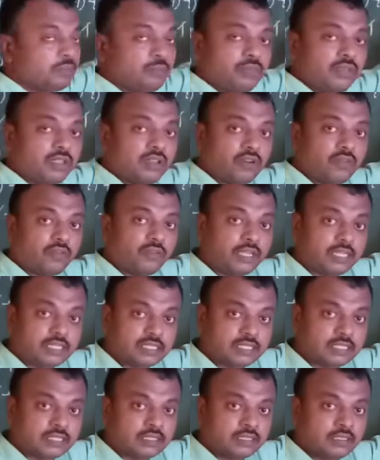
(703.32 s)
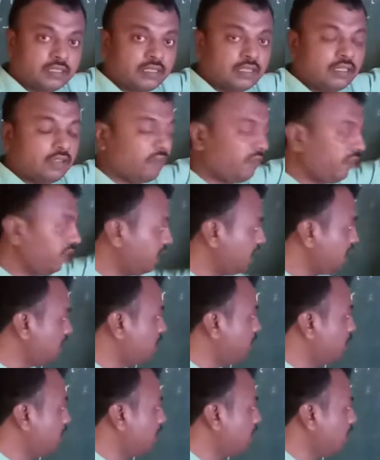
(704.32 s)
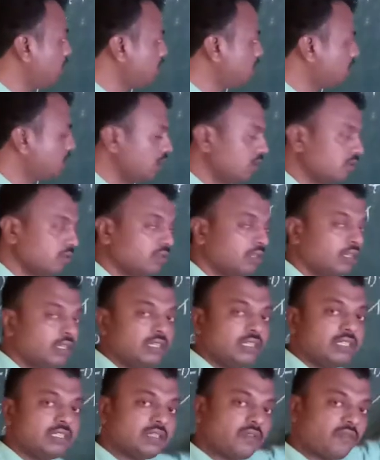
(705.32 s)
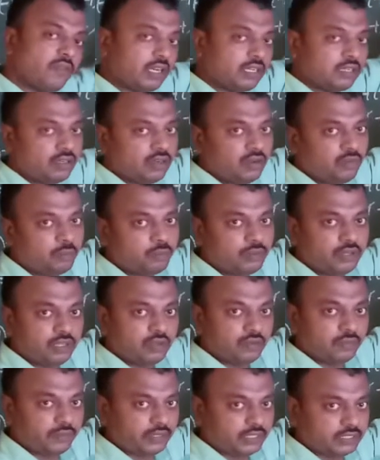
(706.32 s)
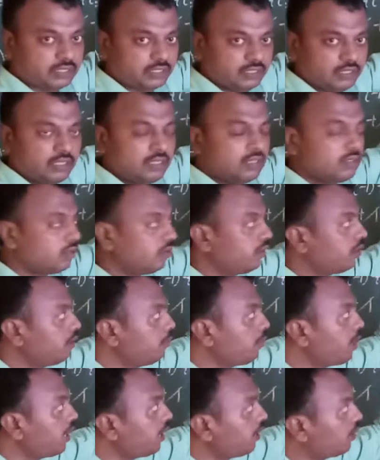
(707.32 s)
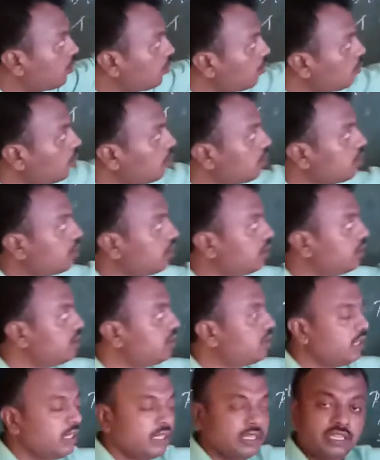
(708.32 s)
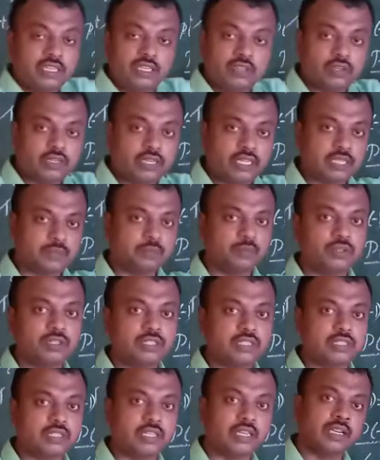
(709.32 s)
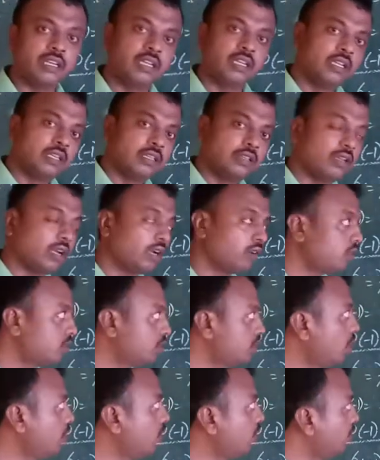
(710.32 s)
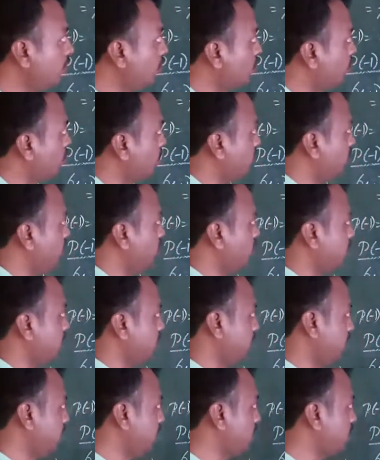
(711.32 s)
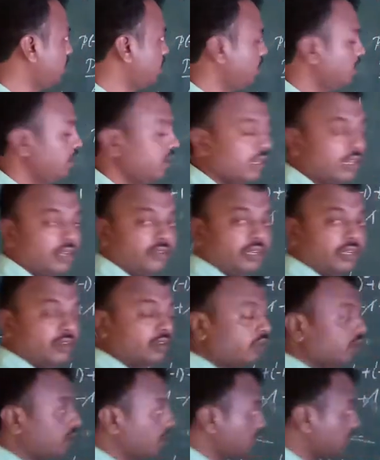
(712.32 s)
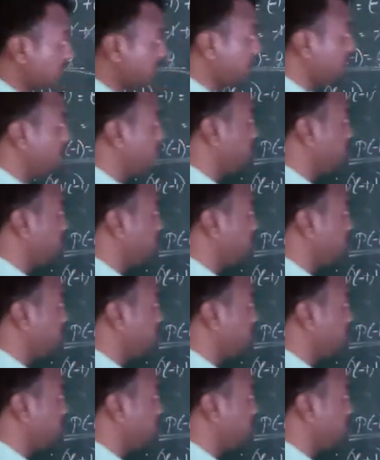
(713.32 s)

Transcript: P of x. If it is become 0, it is a factor of P of x. So remaining two questions in your textbook is there. You have to solve in your home. Okay. Next, we will go to the second